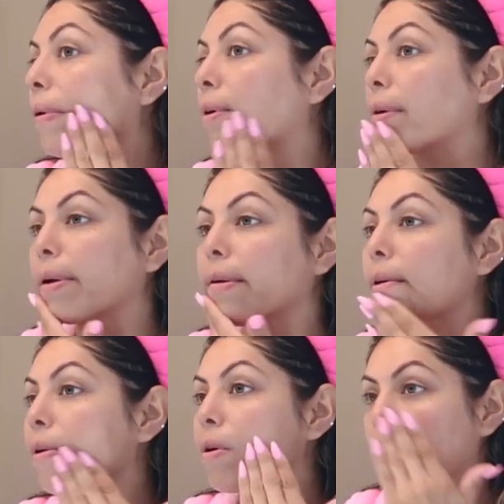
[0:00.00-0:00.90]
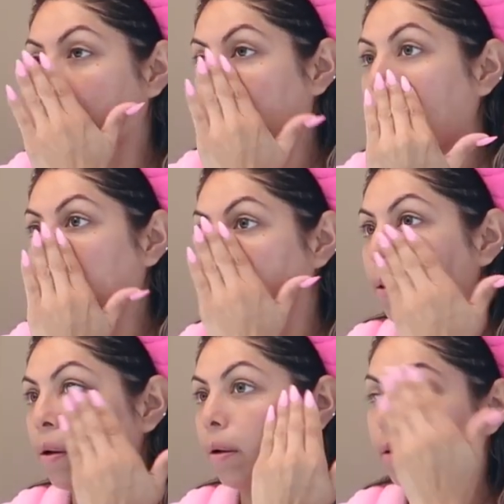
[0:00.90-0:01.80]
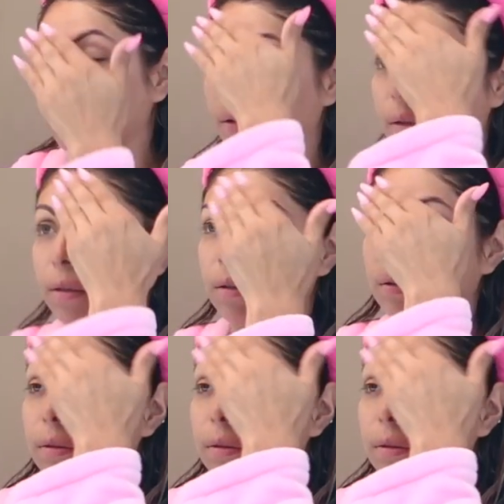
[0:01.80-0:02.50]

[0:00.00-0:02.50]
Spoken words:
you leave overnight, and some of the benefits